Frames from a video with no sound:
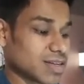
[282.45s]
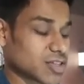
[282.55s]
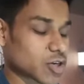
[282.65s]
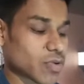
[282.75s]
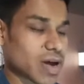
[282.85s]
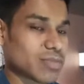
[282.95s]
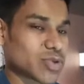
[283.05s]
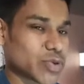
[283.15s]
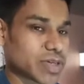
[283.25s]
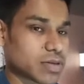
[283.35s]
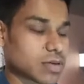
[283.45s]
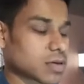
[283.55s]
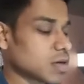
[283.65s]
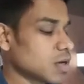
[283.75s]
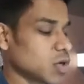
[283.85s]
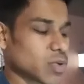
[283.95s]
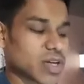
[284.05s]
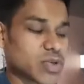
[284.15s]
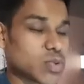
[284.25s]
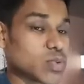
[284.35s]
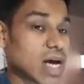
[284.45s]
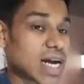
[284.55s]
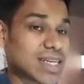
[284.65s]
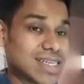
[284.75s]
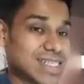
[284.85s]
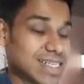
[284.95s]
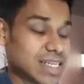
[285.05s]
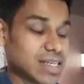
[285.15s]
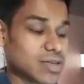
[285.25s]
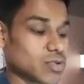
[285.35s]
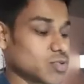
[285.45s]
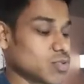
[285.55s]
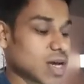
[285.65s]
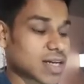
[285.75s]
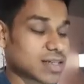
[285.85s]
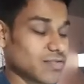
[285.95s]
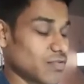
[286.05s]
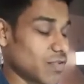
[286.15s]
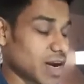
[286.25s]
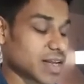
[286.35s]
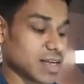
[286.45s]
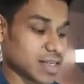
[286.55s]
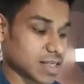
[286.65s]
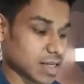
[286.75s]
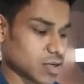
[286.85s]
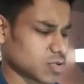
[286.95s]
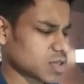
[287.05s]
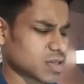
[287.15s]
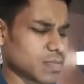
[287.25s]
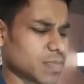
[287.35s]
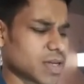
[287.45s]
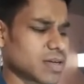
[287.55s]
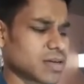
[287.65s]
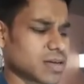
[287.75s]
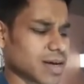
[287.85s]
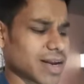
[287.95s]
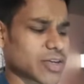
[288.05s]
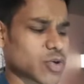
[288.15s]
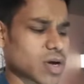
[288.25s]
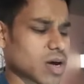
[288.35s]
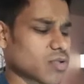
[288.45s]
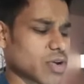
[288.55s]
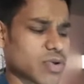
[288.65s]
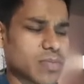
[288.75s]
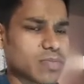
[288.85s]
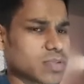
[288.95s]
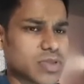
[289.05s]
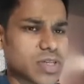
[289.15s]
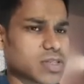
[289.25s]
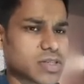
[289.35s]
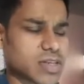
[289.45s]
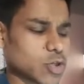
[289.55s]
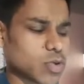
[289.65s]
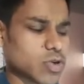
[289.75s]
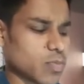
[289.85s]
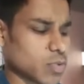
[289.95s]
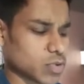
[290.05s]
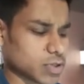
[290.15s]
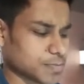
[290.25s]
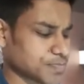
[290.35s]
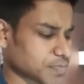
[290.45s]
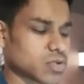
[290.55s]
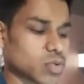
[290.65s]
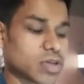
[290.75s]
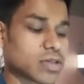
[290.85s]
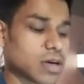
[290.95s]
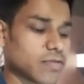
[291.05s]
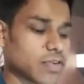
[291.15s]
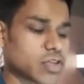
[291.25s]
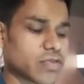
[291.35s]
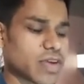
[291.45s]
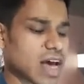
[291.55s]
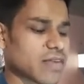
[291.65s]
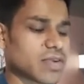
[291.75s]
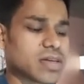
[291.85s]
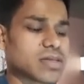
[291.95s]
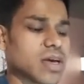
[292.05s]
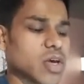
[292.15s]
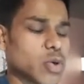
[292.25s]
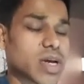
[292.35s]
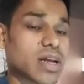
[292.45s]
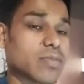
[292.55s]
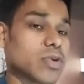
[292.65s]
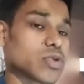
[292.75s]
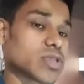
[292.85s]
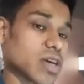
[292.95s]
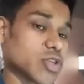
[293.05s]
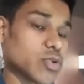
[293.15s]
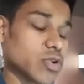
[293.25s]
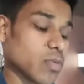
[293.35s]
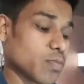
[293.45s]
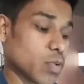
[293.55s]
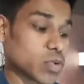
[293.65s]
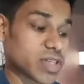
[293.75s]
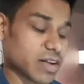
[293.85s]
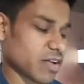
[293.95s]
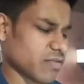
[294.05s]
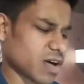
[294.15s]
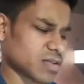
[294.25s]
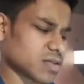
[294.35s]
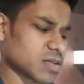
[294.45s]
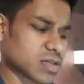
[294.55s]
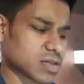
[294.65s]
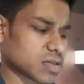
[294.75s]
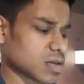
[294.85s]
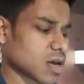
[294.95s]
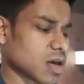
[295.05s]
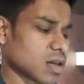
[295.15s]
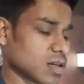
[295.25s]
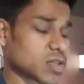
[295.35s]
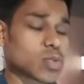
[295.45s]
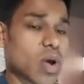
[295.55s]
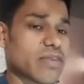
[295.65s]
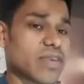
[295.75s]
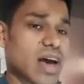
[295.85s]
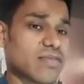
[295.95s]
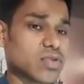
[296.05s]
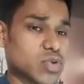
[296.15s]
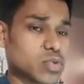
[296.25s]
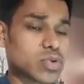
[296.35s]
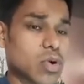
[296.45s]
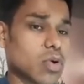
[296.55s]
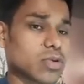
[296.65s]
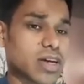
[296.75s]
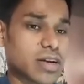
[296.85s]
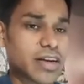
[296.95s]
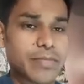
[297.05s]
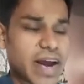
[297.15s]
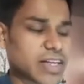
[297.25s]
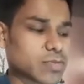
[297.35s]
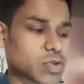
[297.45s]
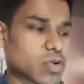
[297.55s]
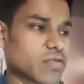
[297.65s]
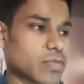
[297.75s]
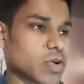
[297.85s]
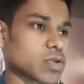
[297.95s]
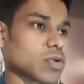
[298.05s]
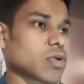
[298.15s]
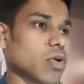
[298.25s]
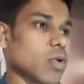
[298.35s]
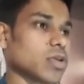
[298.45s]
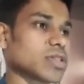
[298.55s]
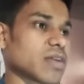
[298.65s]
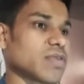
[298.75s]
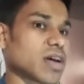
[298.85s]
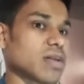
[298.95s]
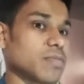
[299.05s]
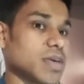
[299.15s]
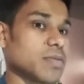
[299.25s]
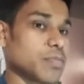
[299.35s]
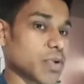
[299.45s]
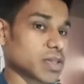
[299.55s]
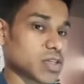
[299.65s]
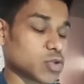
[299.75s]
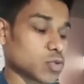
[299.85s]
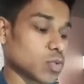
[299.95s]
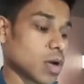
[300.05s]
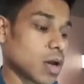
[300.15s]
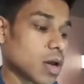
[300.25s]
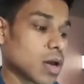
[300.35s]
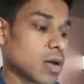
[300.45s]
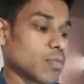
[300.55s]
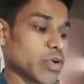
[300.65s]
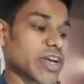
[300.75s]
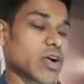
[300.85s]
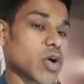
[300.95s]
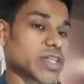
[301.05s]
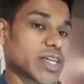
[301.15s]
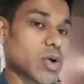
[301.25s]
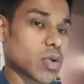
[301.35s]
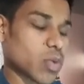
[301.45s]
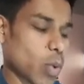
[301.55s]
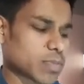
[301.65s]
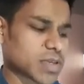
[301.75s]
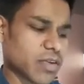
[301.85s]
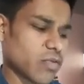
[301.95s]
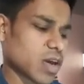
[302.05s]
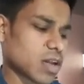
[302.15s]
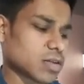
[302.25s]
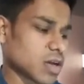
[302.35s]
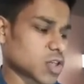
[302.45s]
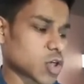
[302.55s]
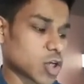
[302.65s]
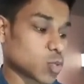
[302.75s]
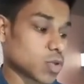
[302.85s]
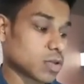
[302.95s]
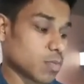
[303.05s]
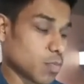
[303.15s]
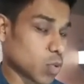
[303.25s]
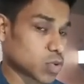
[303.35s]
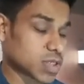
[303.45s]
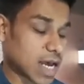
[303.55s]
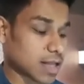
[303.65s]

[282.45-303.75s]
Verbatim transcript: instagram twitter you can do that easily you do that very easily you just simply connect your account and you can just schedule your post so the third feature we have is you can able to schedule your posts in advance this is this is why we have to use all the content management software because not all the time we can be present to putting content on the website we can schedule the post